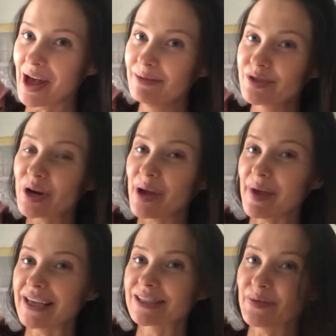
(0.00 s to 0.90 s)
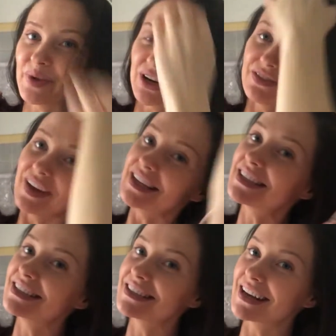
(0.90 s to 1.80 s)
I'm sure I make some weird
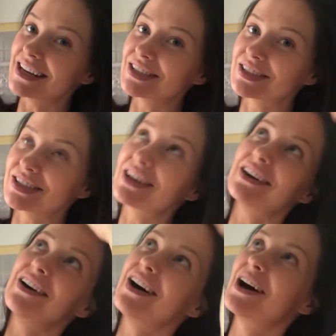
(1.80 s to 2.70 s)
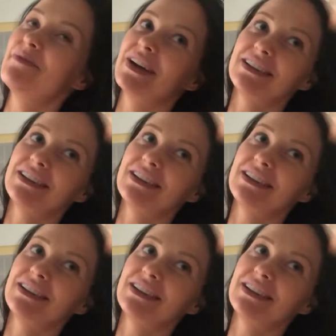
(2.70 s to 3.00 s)
faces and I just look on that.